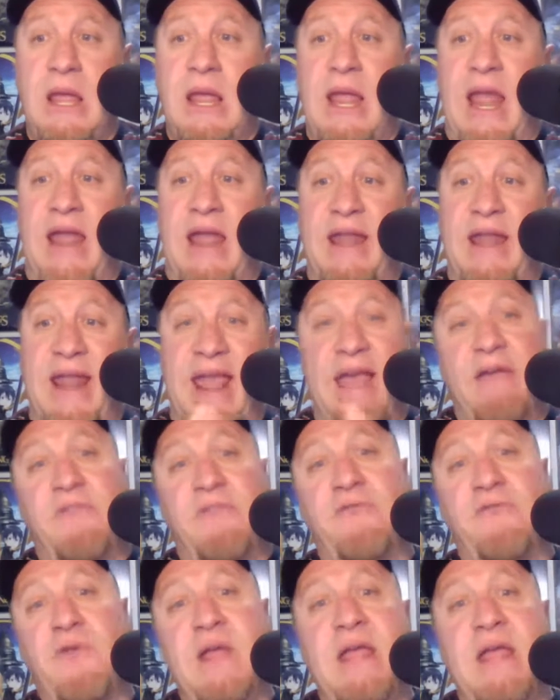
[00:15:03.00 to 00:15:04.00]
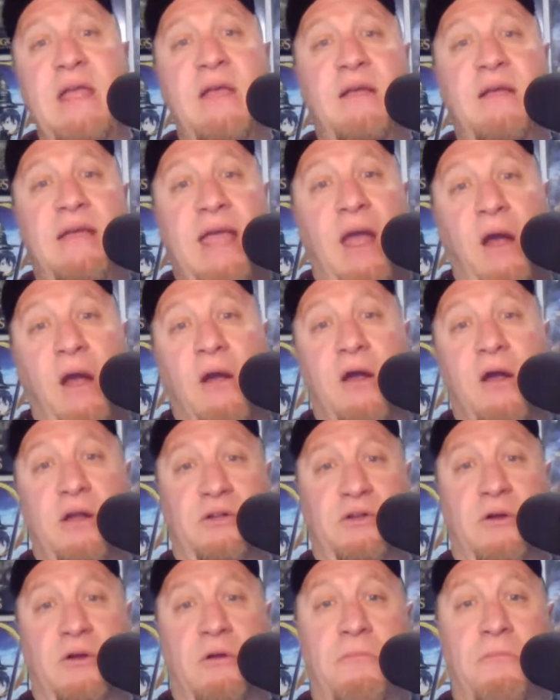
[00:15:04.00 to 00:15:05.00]
And every
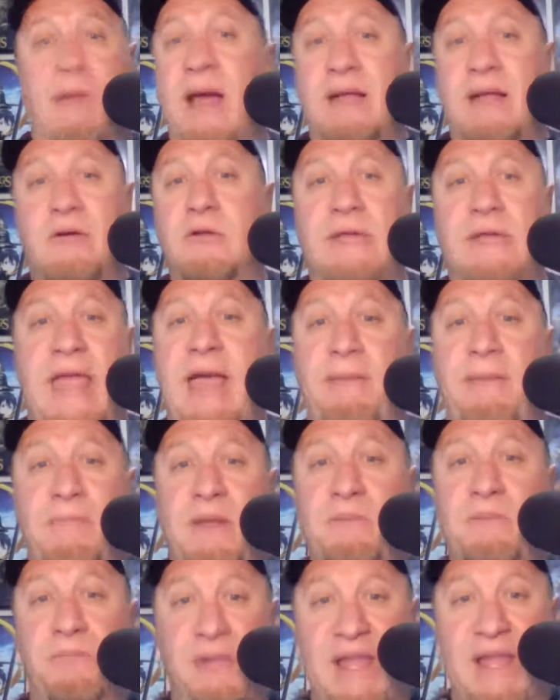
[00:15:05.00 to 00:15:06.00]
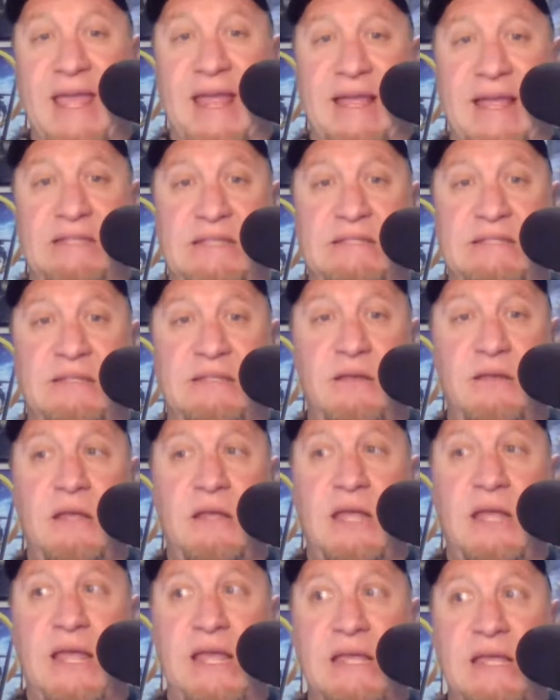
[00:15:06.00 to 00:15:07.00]
character Michael Gambon plays
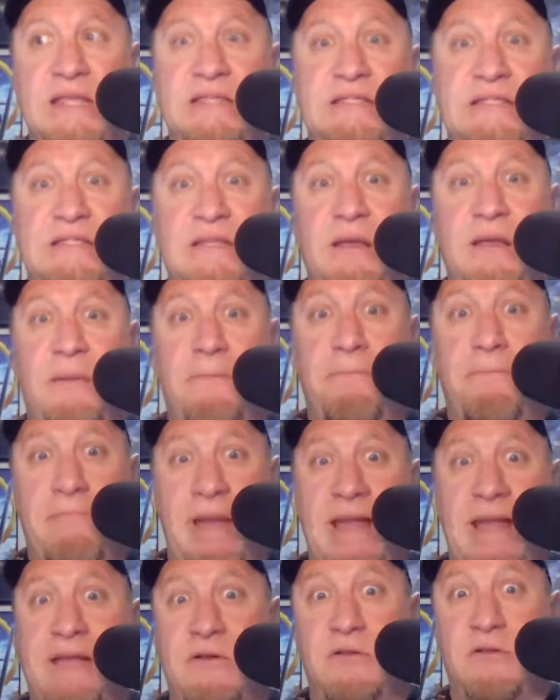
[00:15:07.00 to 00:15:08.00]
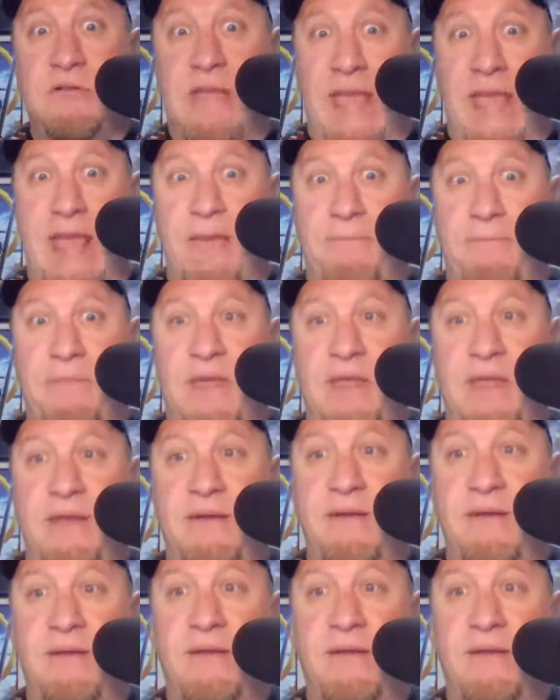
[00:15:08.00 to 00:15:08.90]
is Michael Gambon